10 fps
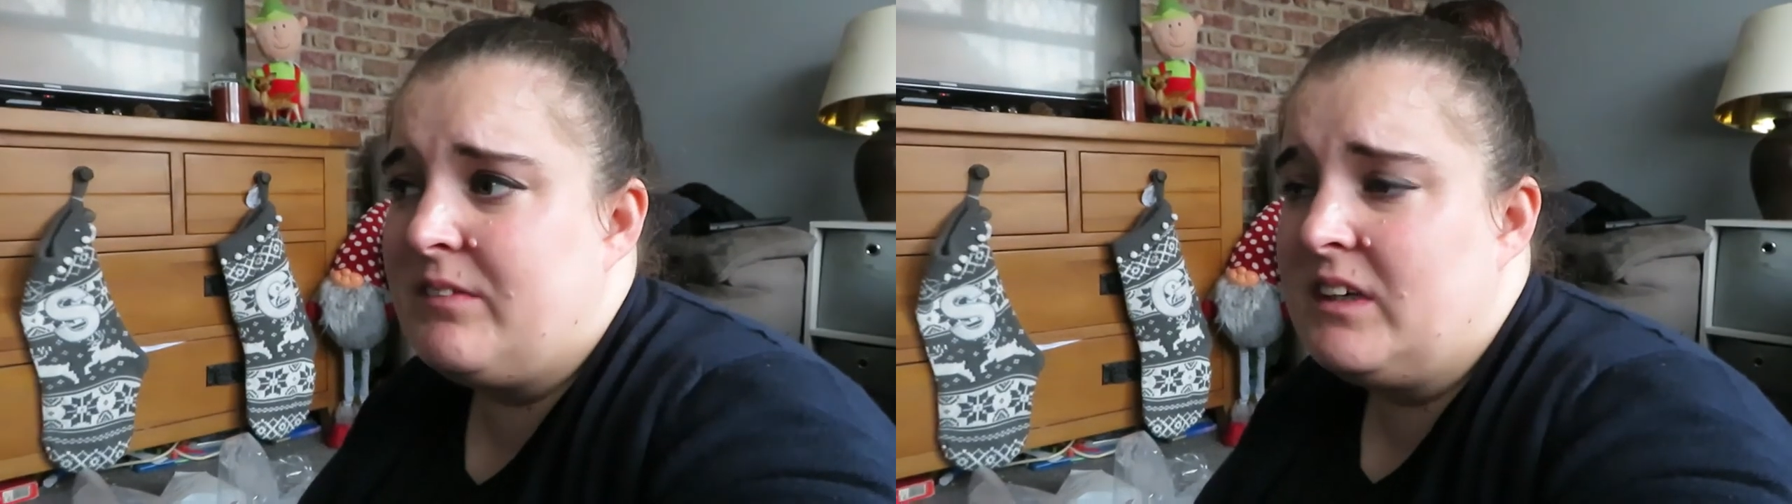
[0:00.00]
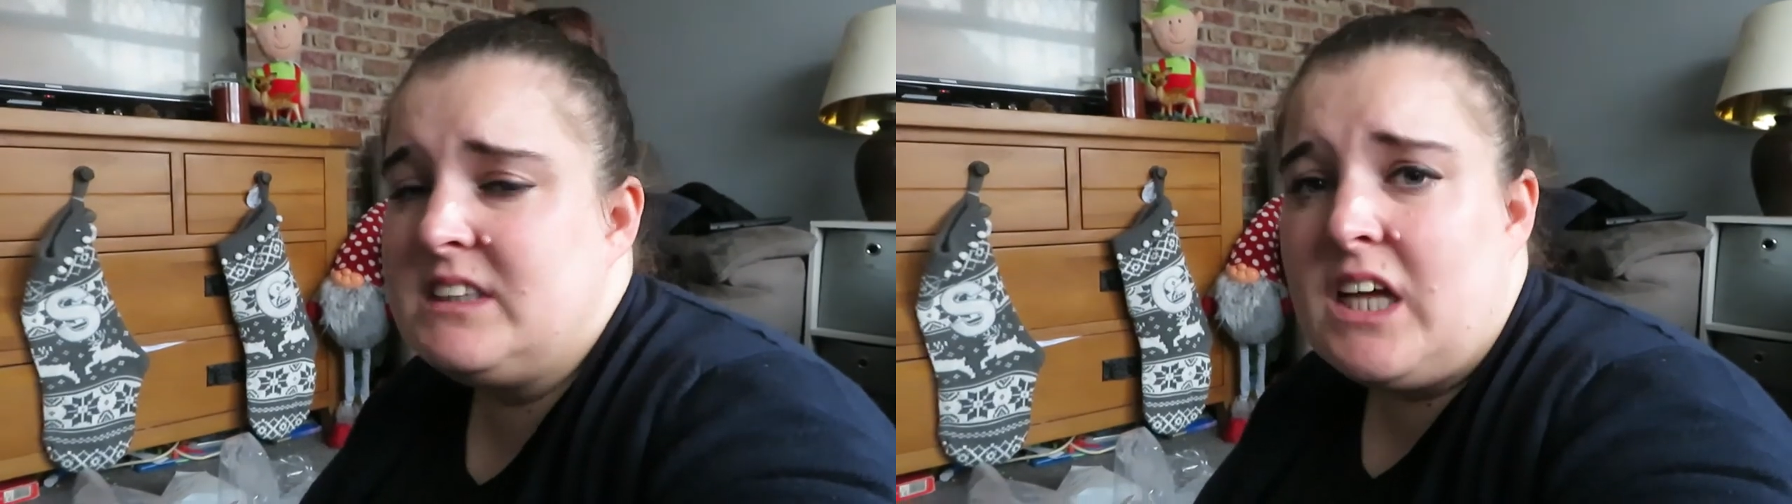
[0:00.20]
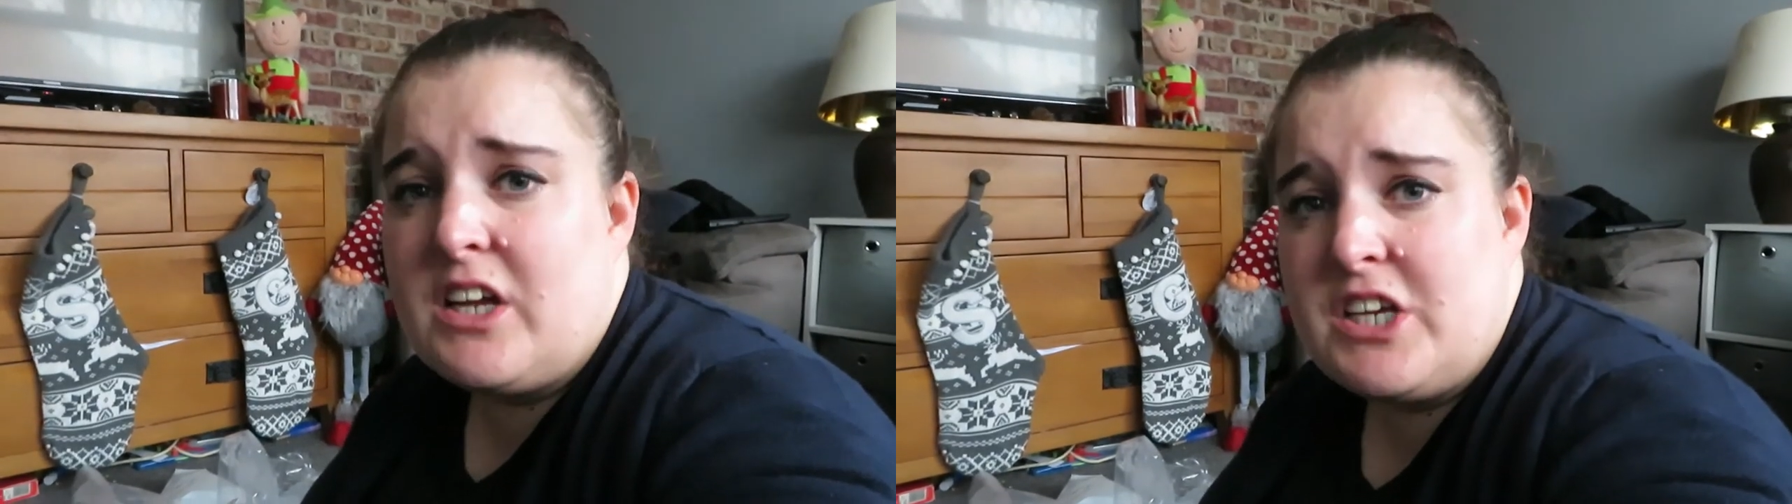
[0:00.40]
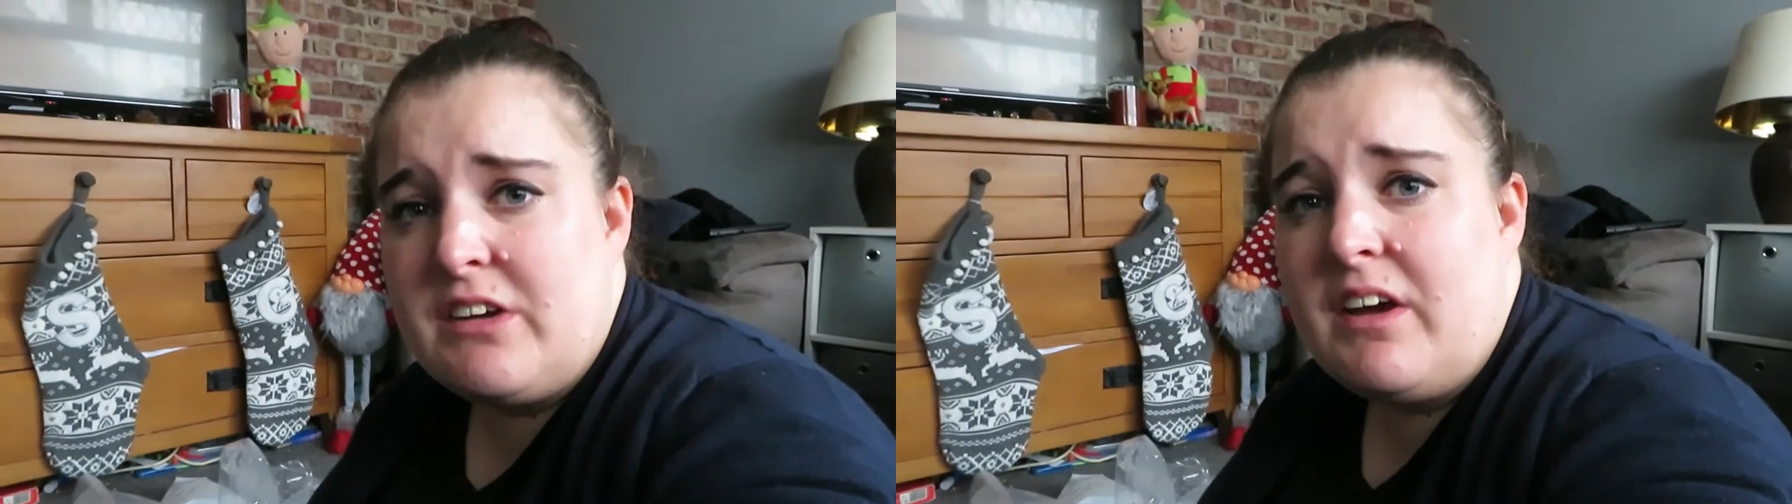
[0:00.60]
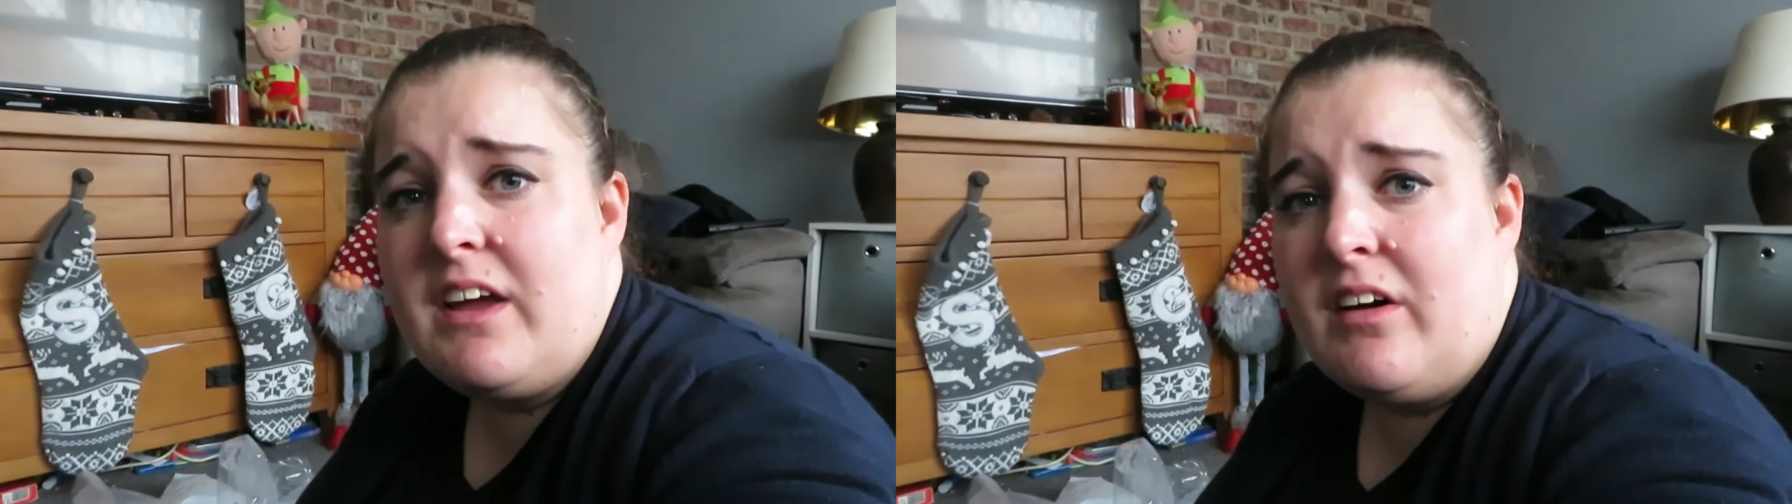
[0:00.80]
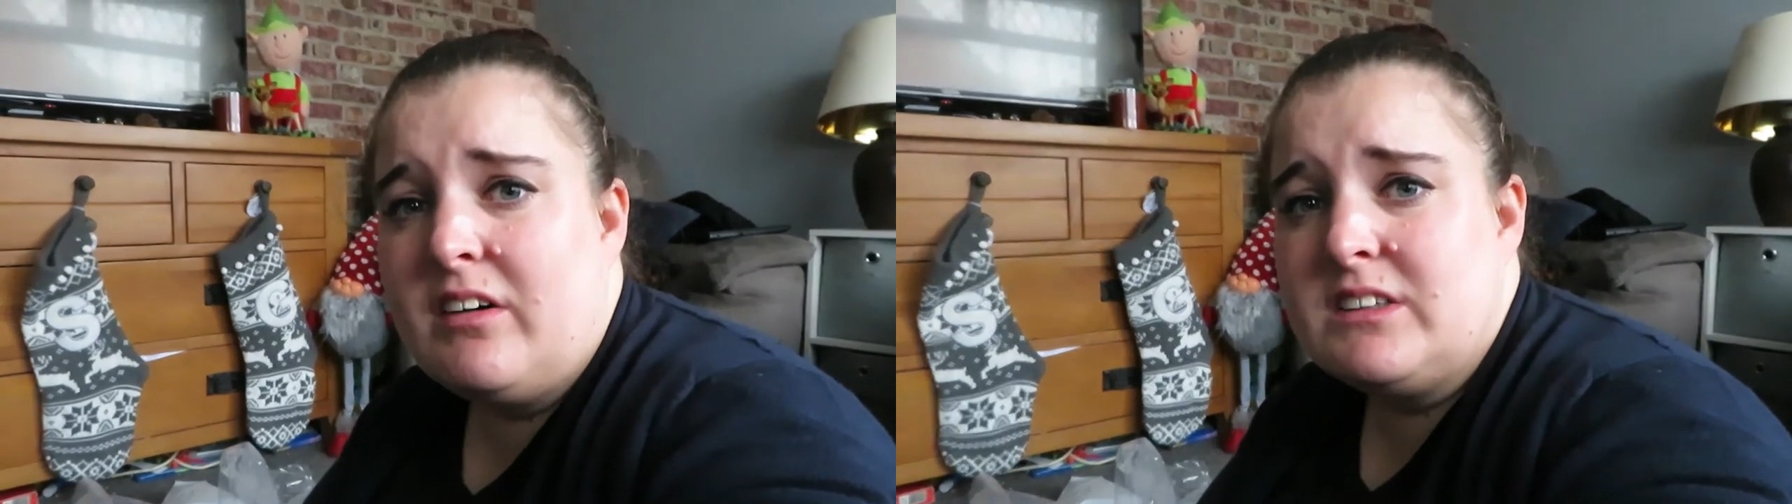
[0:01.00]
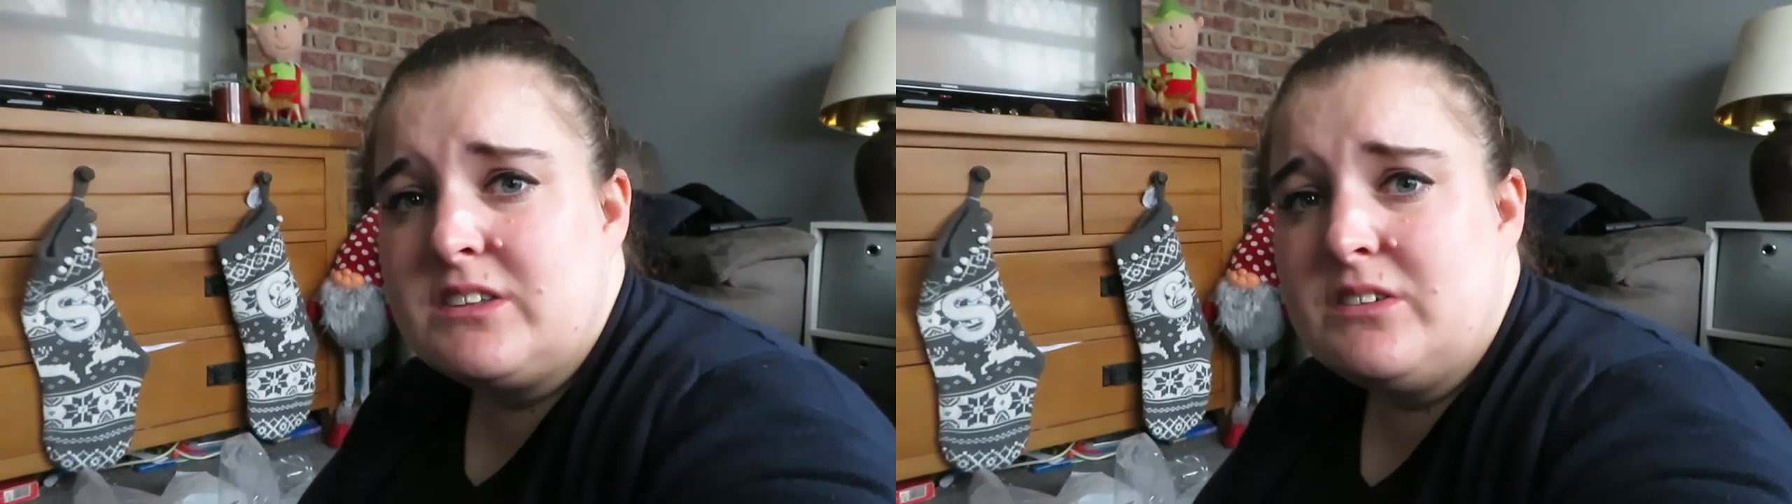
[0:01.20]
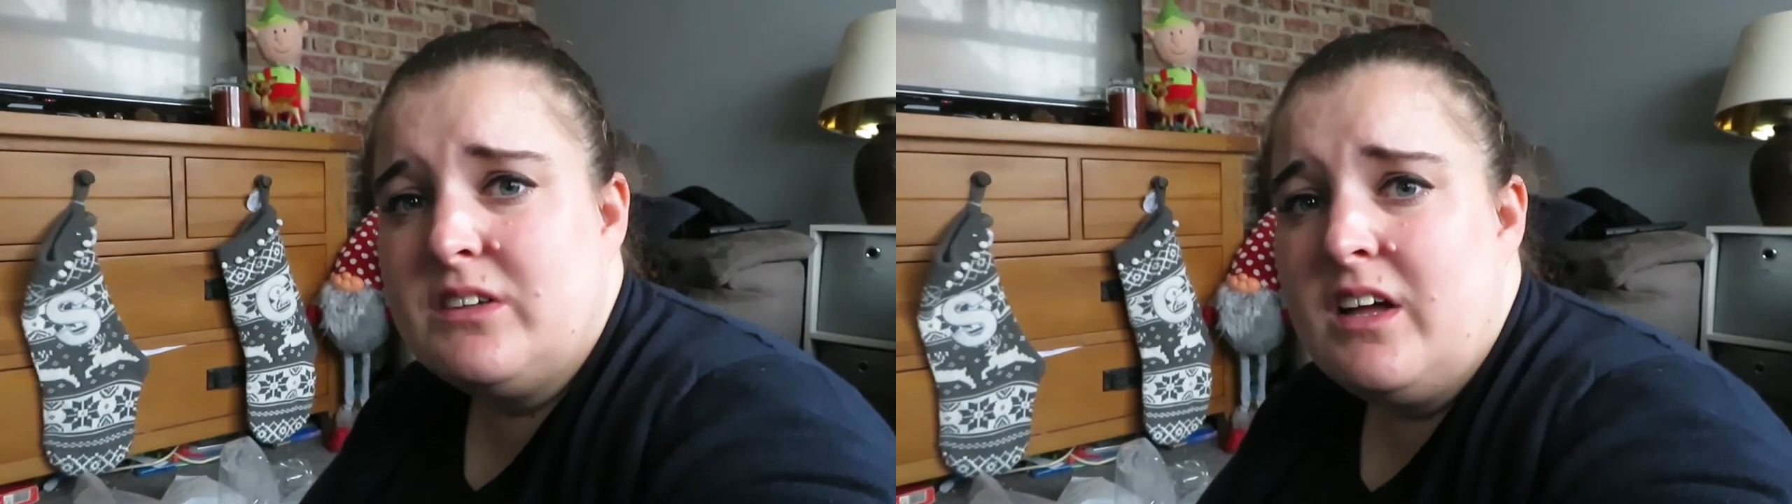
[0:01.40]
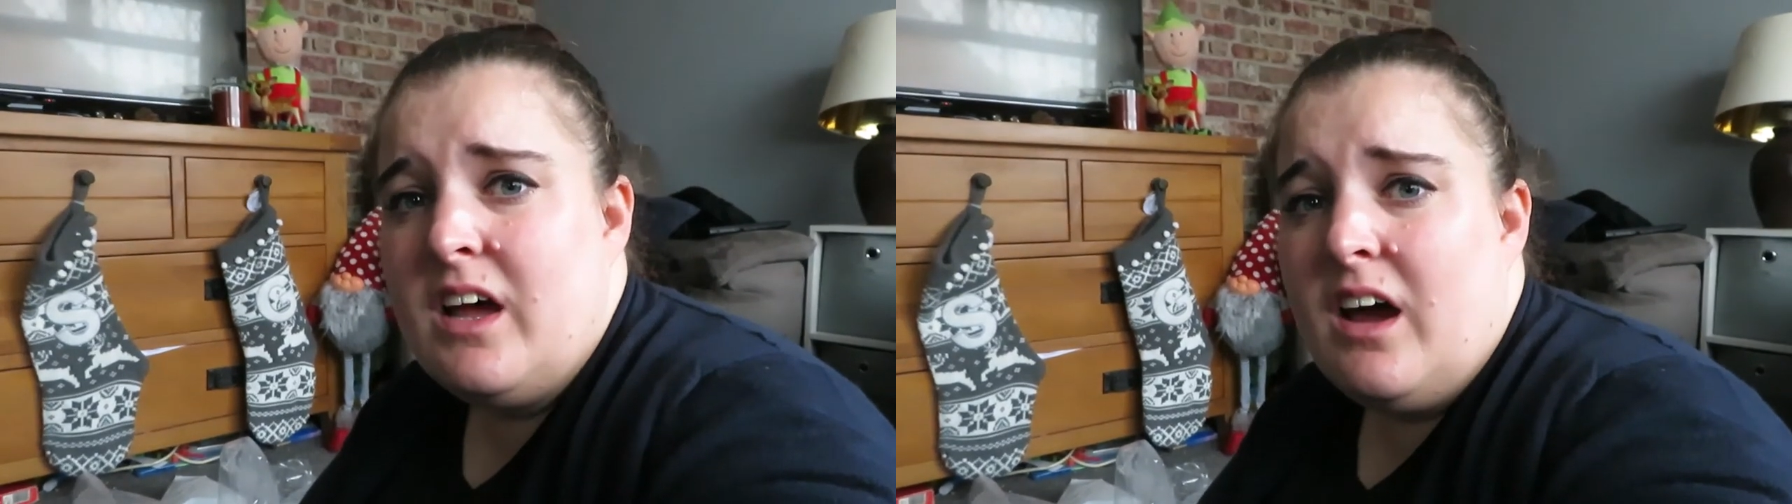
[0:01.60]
I started year 8 at high school.